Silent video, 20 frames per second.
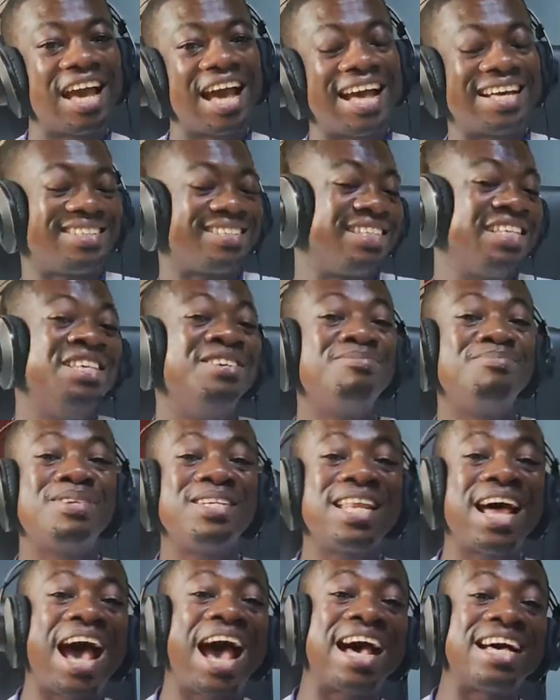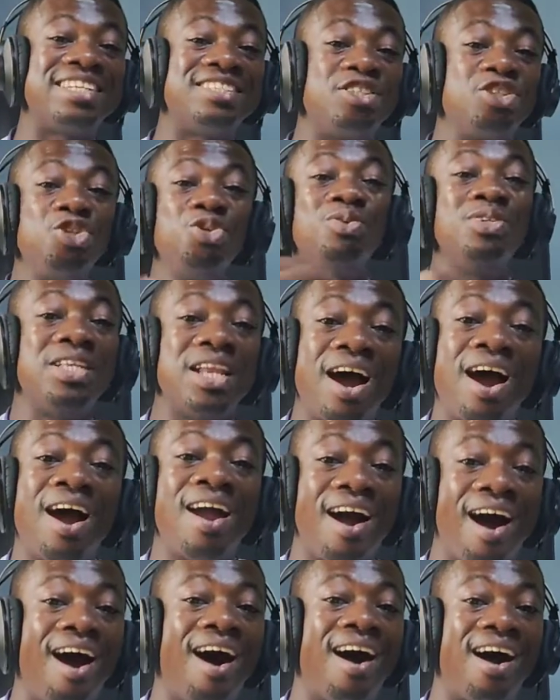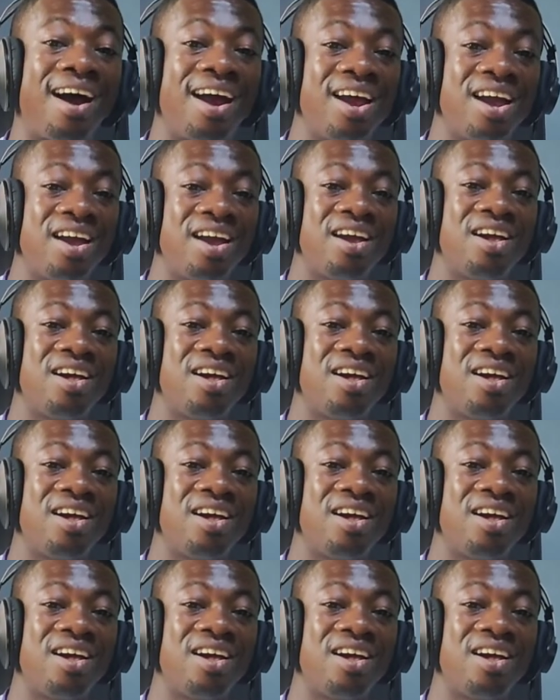as human as you and I are,